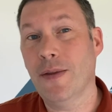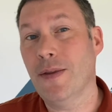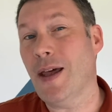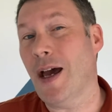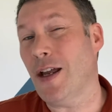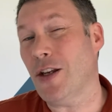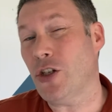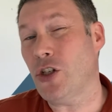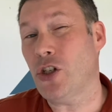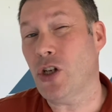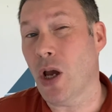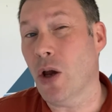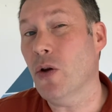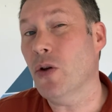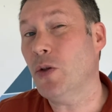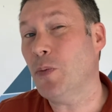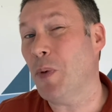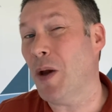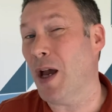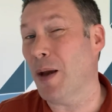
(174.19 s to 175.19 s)
that
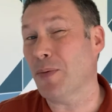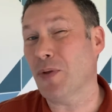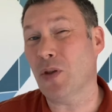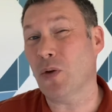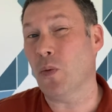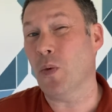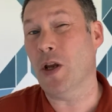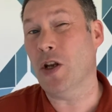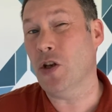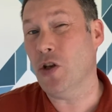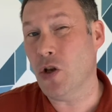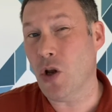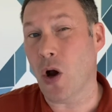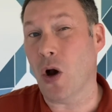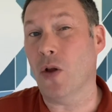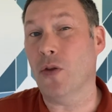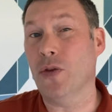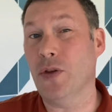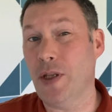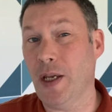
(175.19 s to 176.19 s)
shows perhaps that we're
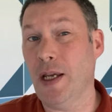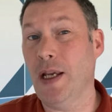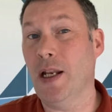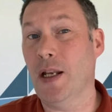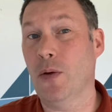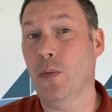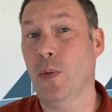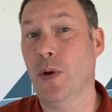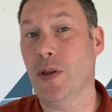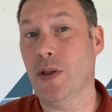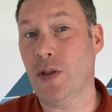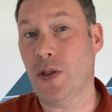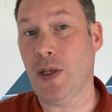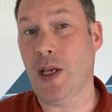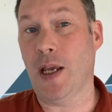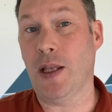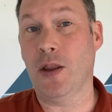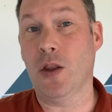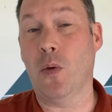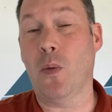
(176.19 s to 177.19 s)
not dealing with
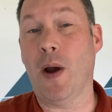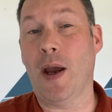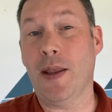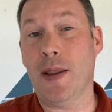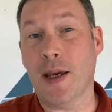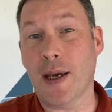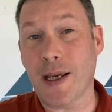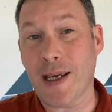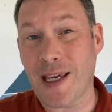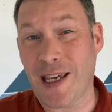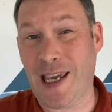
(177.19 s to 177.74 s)
sin the way that